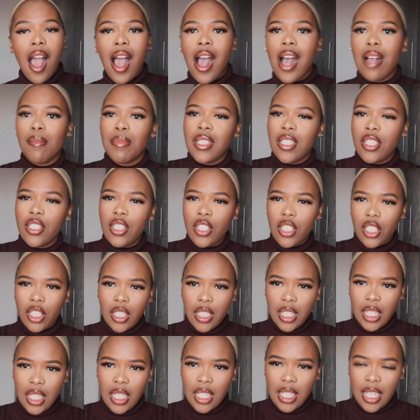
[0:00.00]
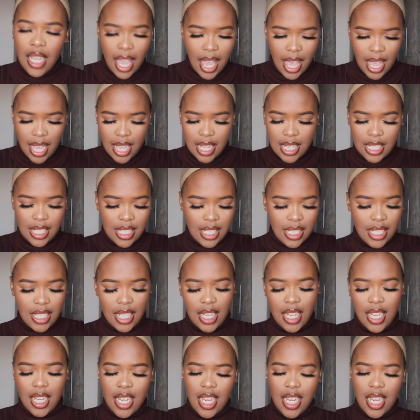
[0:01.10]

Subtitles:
I'm still learning and